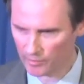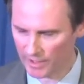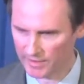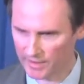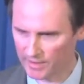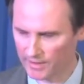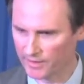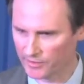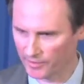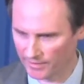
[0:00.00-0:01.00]
President, it
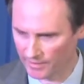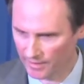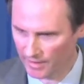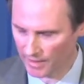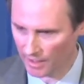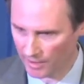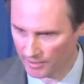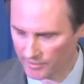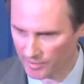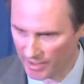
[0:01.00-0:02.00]
is a great honor
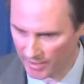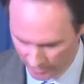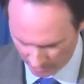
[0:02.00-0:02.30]
to be in your